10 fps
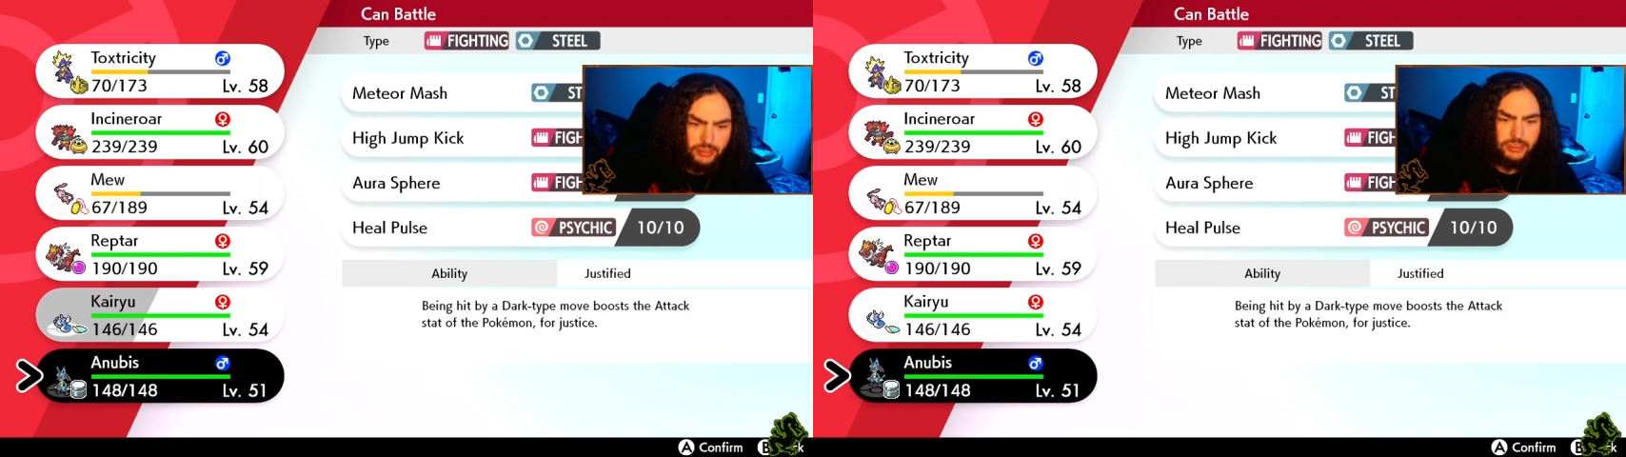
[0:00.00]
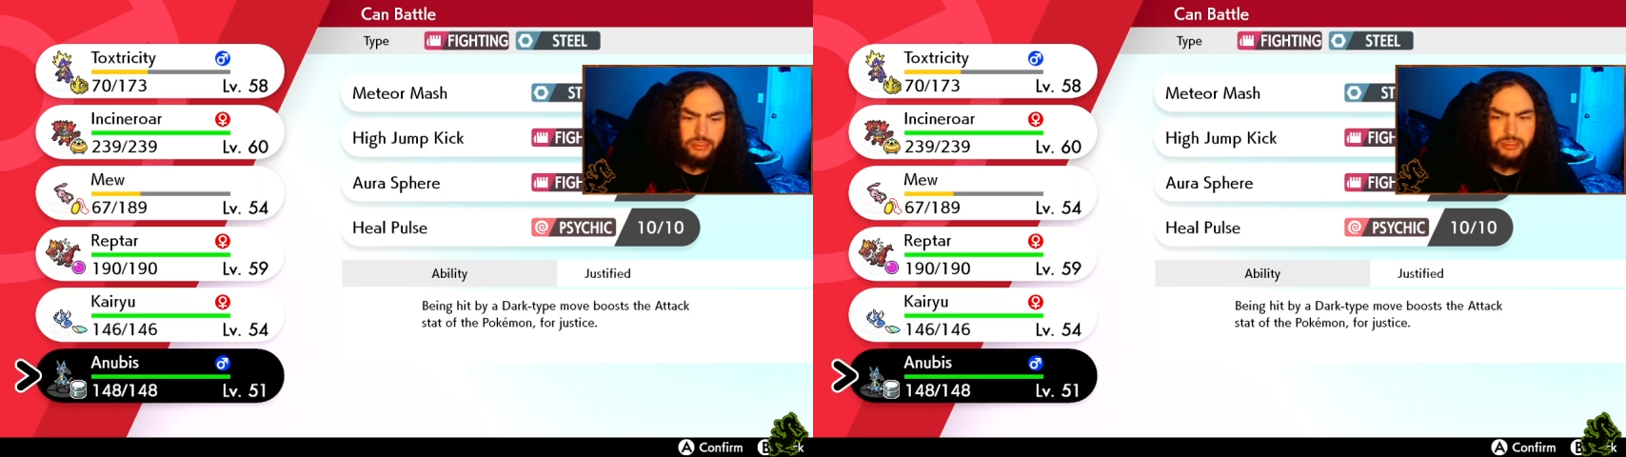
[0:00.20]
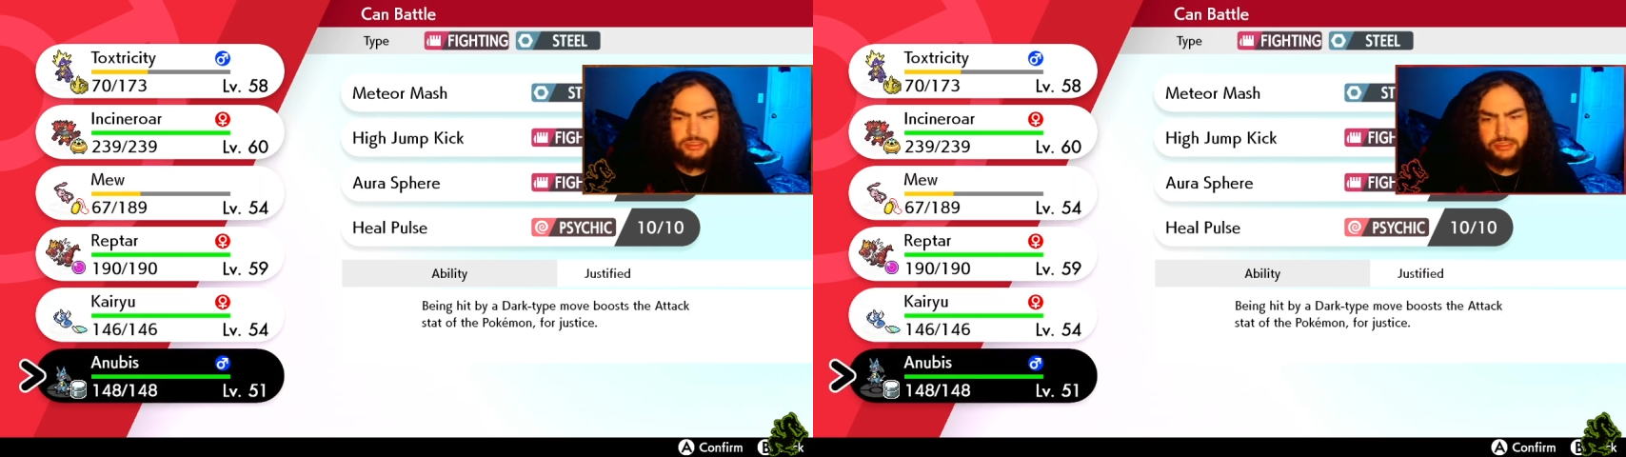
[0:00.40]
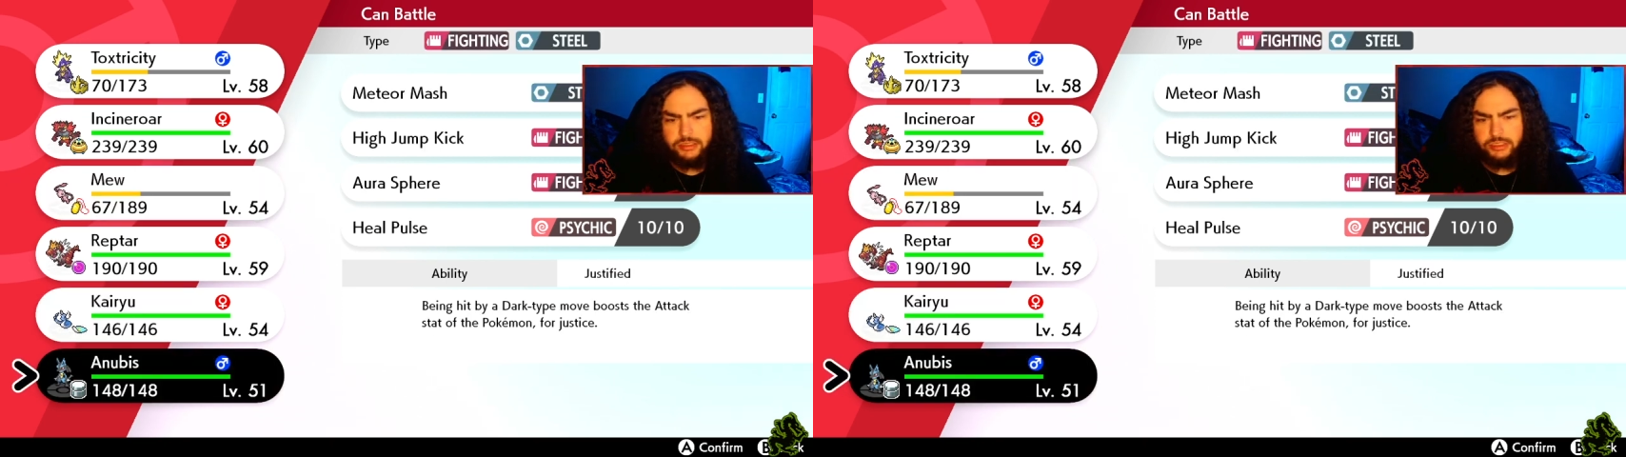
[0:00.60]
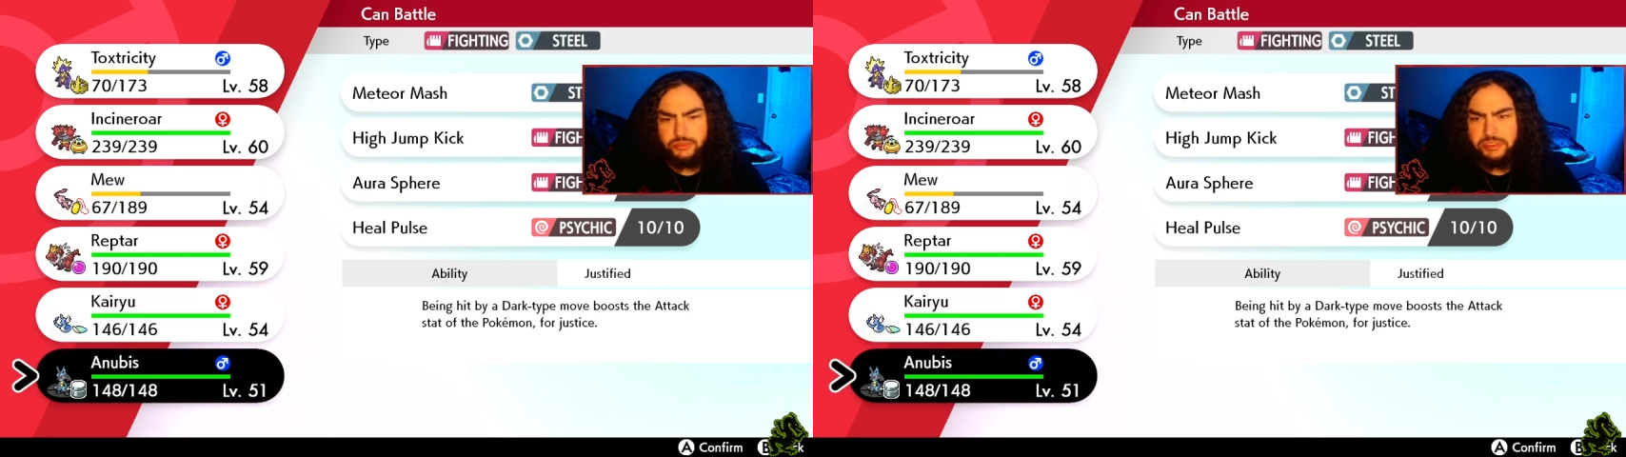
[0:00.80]

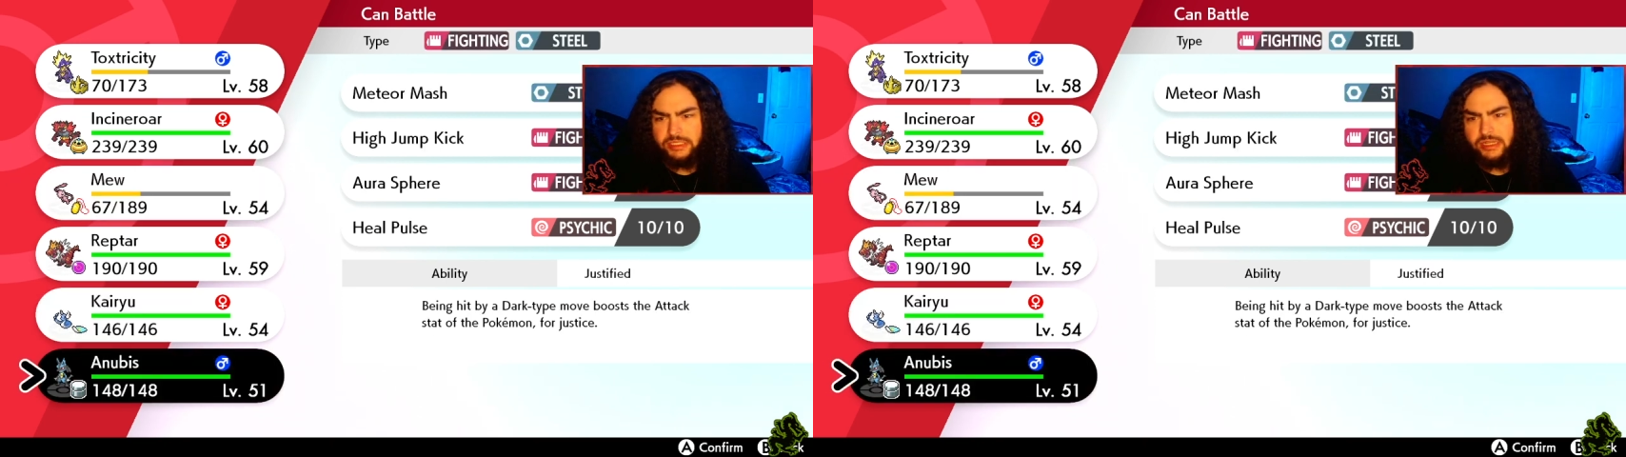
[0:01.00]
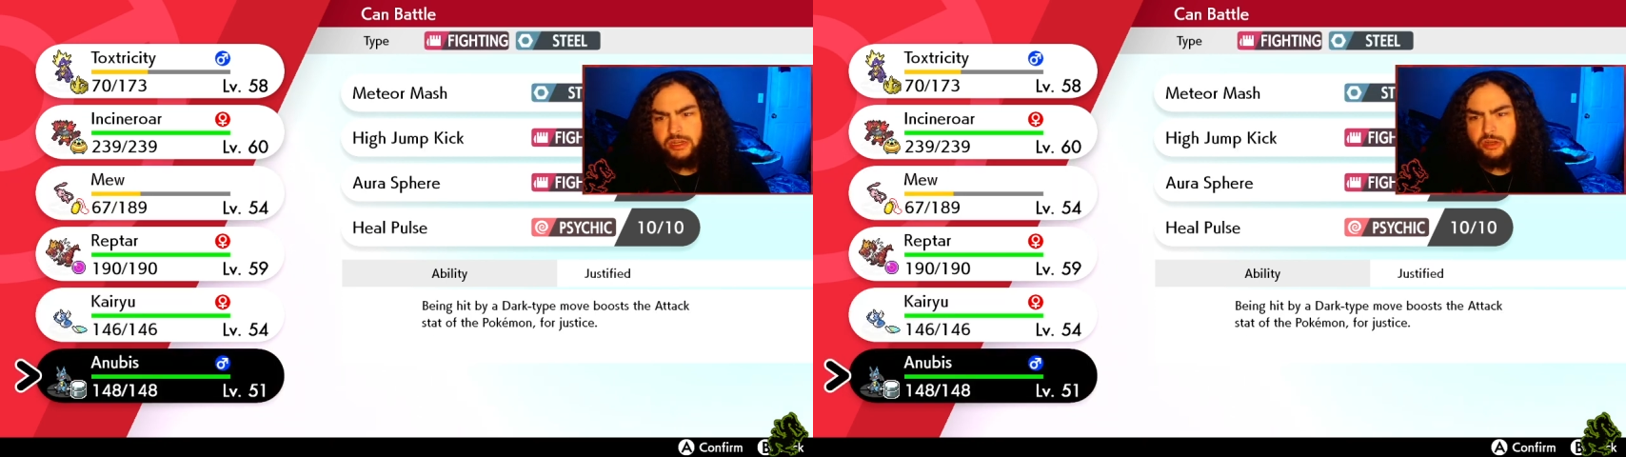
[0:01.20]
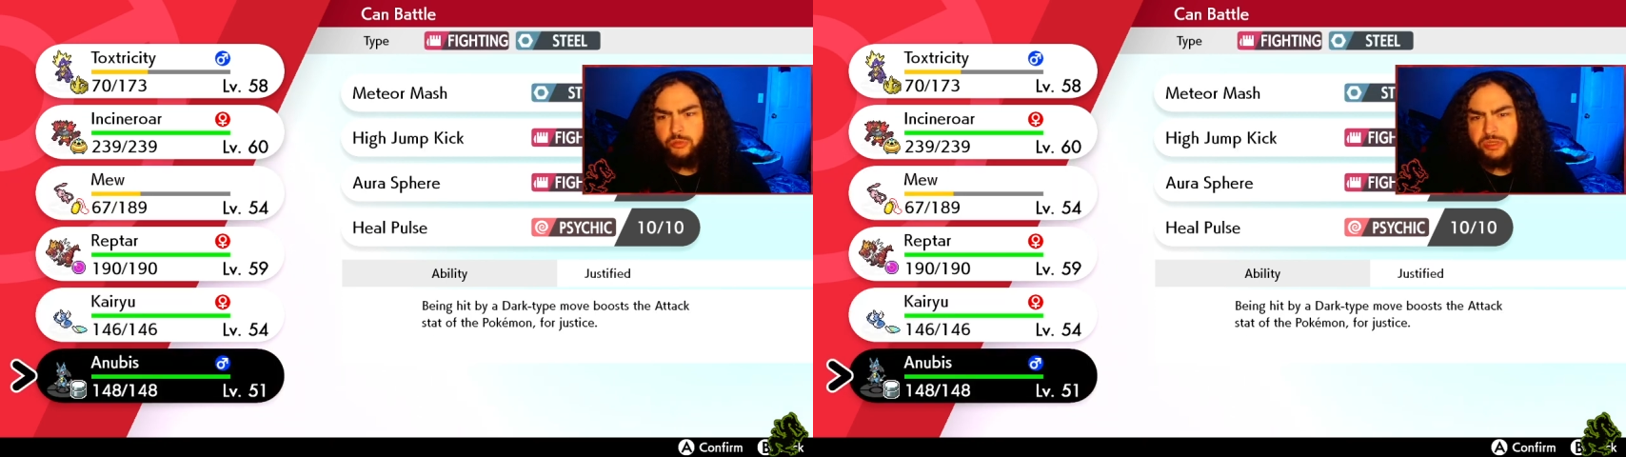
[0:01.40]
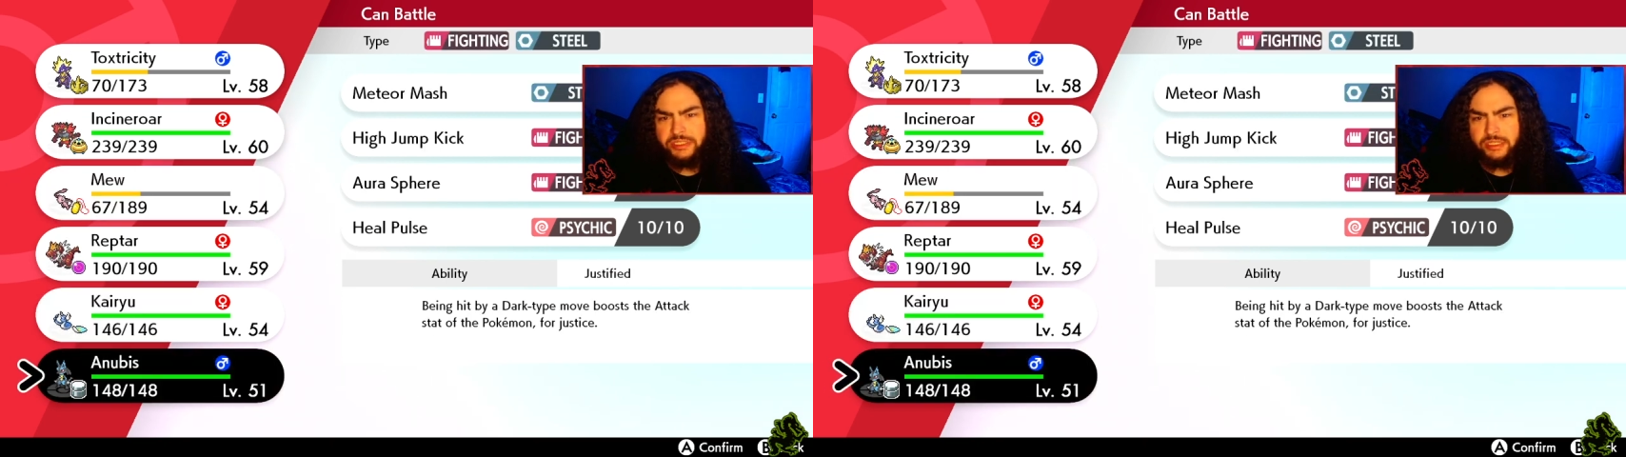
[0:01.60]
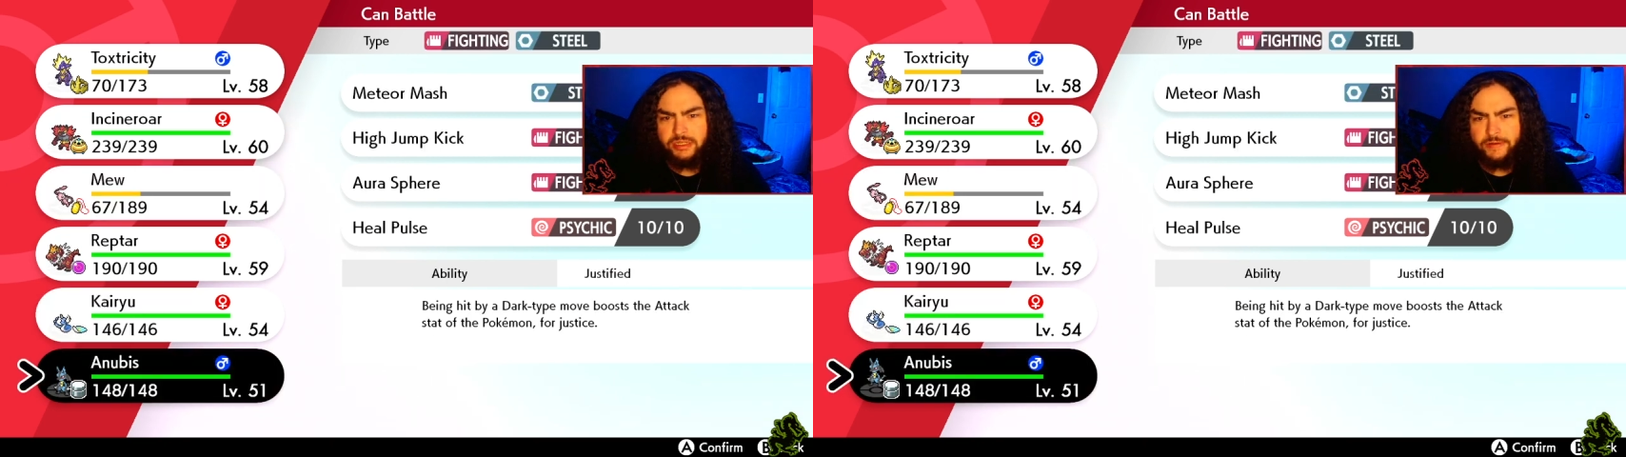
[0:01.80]
uh should we send
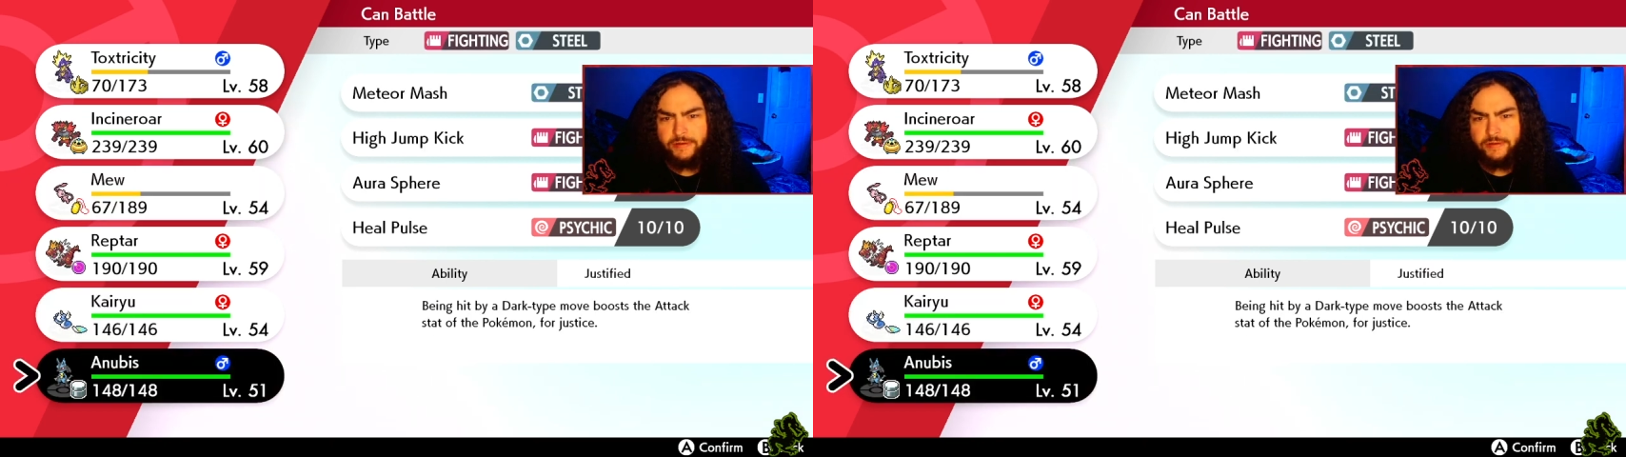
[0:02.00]
Anubis in